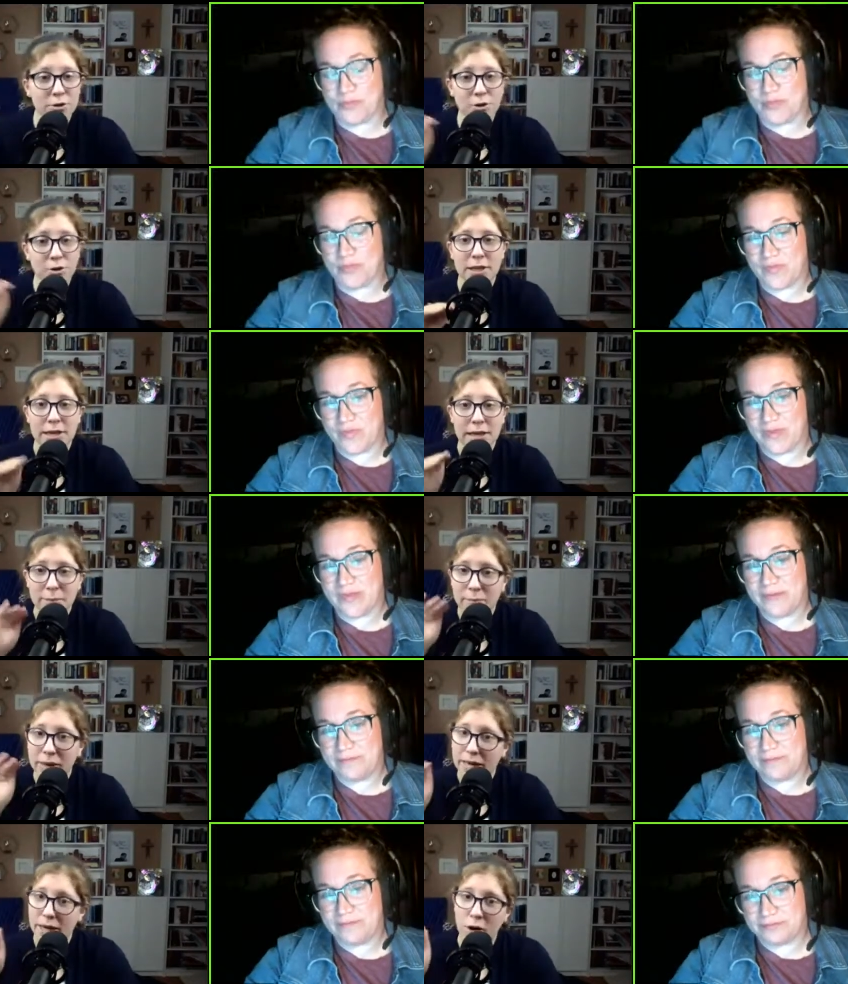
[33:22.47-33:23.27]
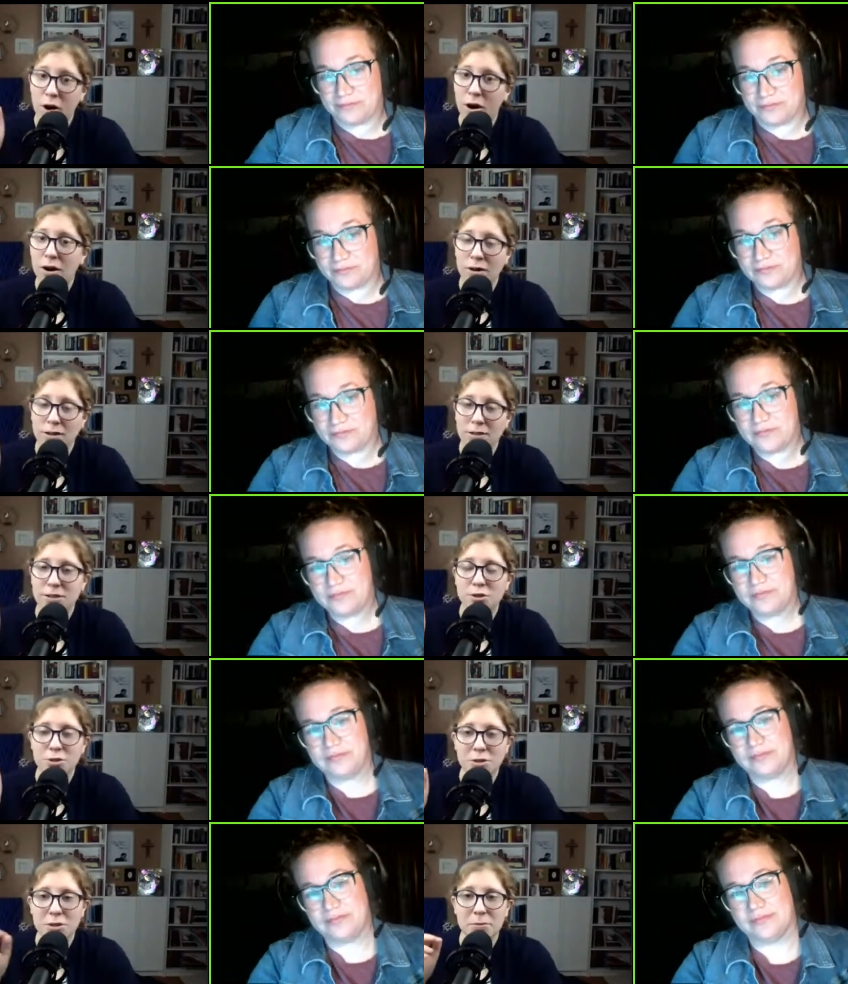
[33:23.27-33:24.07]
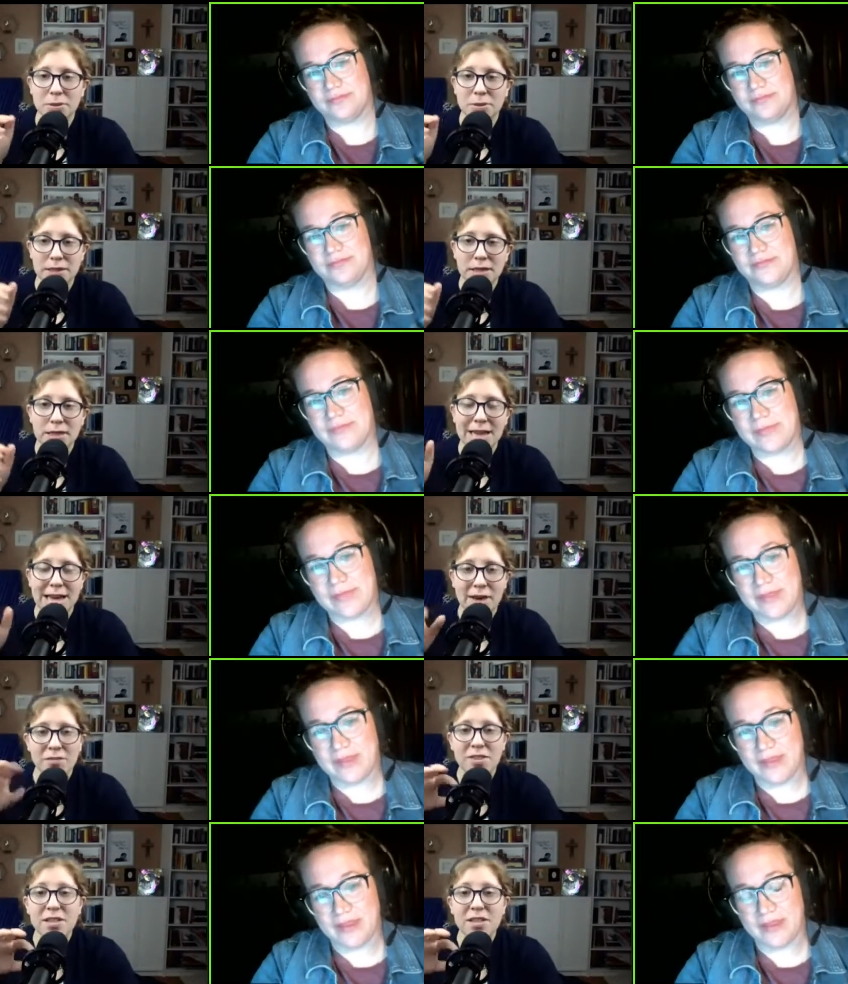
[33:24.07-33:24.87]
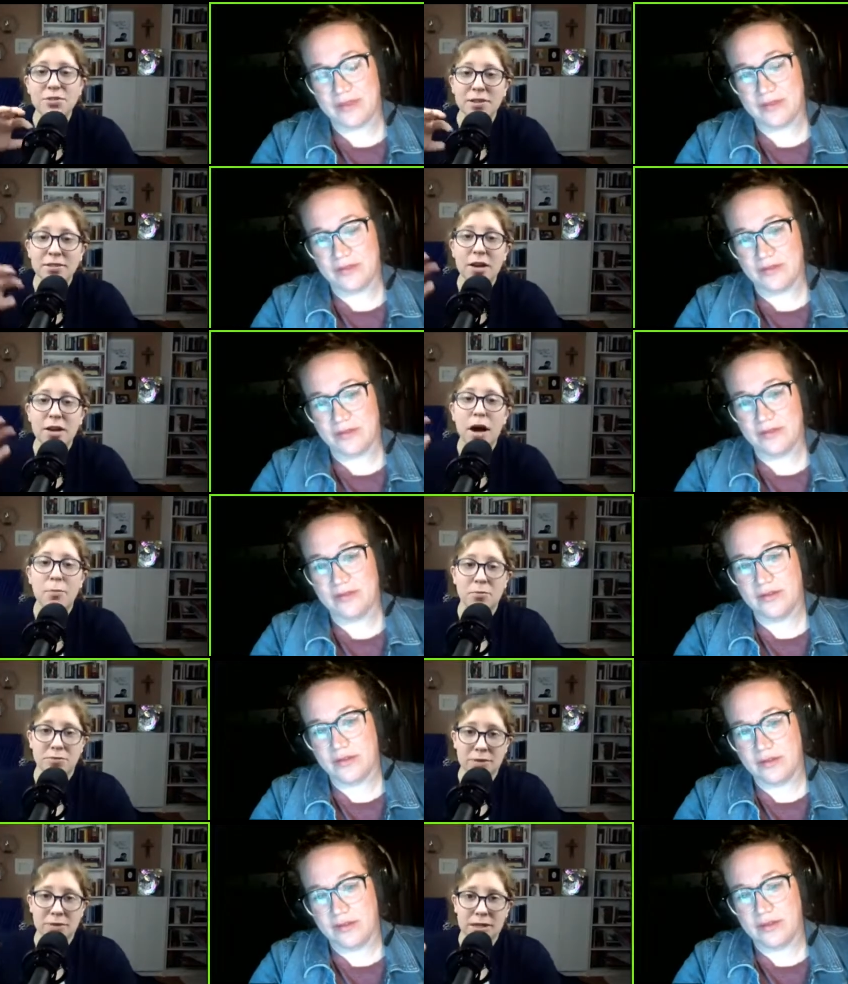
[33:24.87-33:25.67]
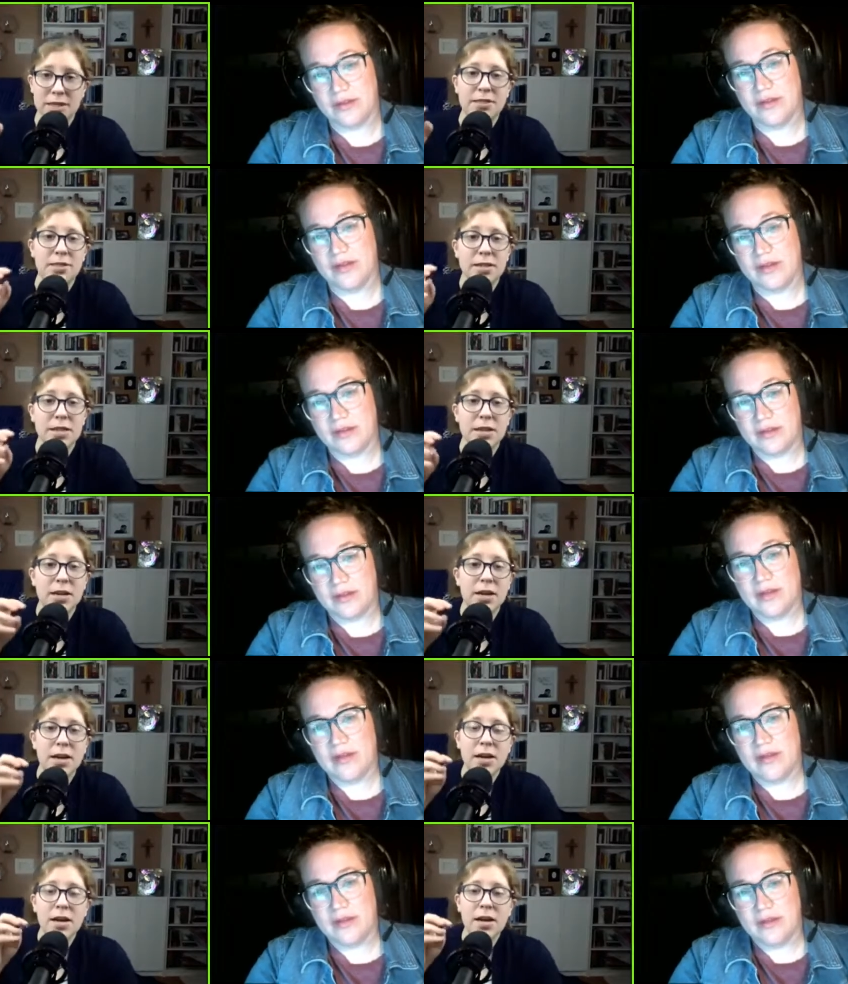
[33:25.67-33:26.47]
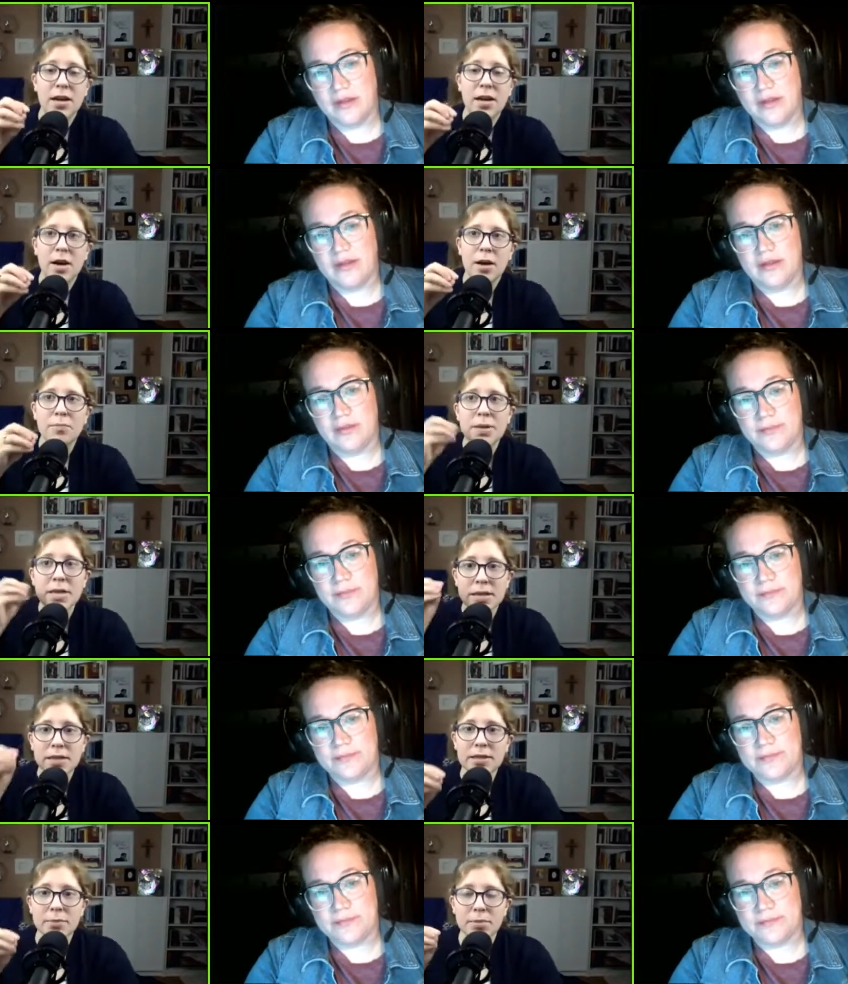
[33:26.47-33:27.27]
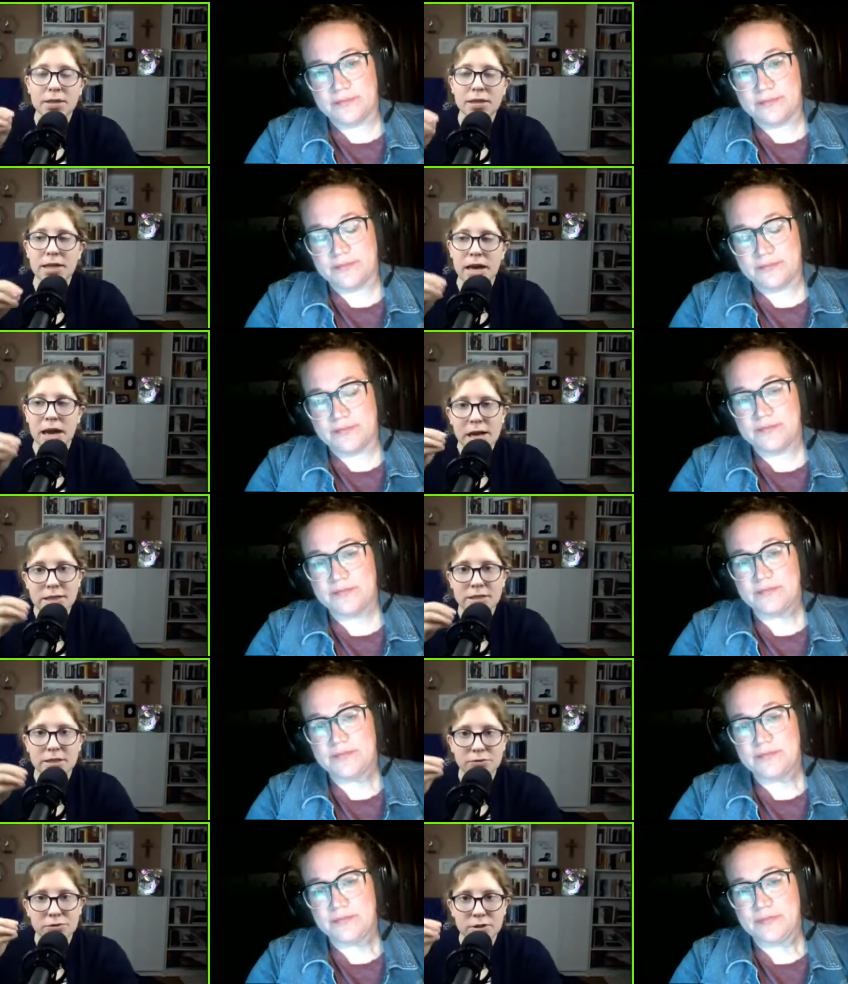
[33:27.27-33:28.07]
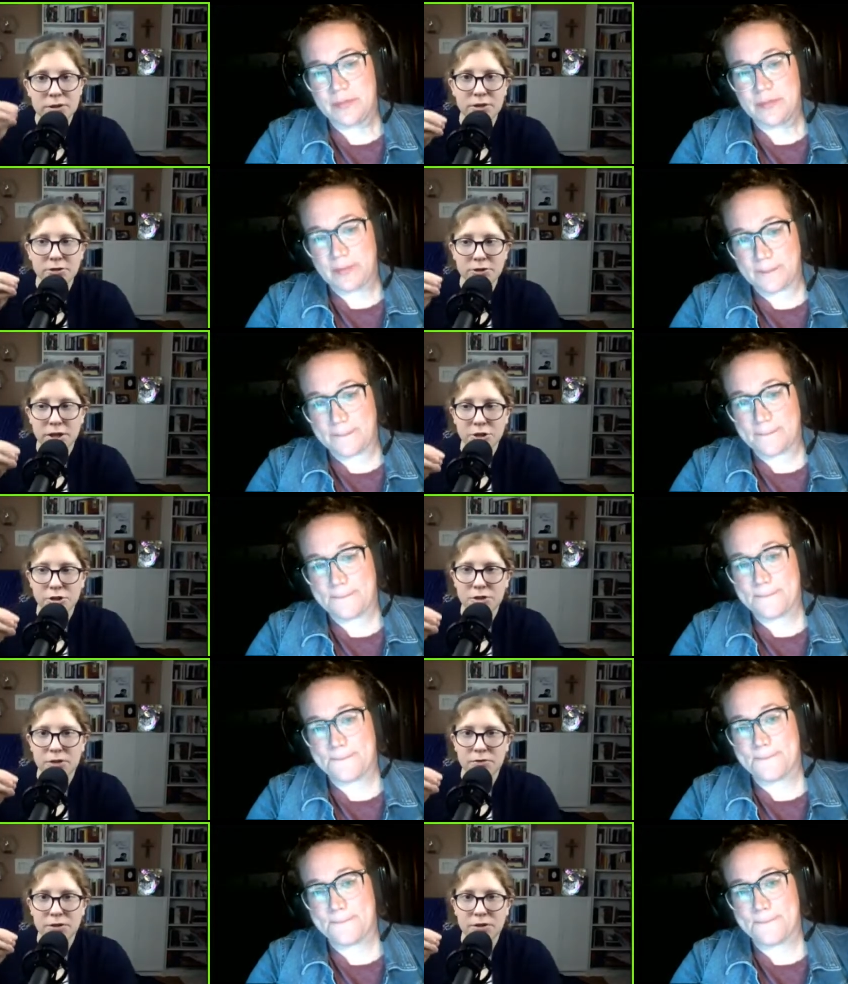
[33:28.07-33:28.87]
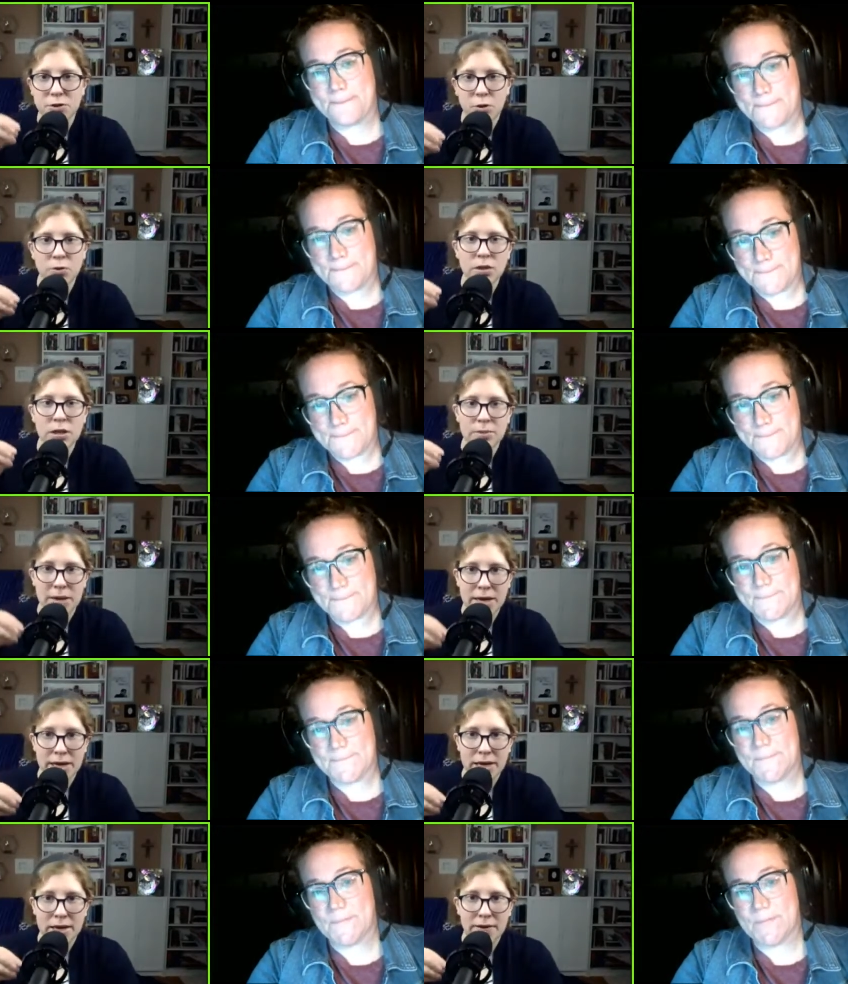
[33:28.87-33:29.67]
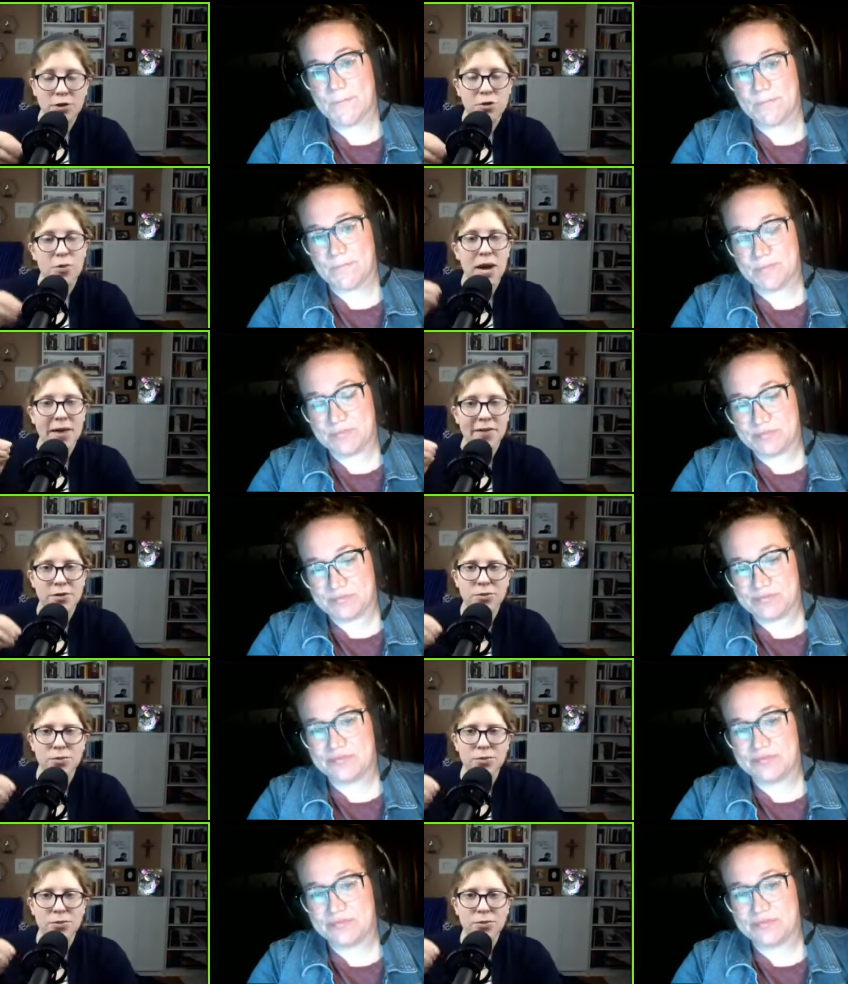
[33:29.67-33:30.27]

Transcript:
Speaker 1: you, you get hit by a car essentially but then to have this on top of it and to then immediately begin asking for the intercession of this holy man that you had this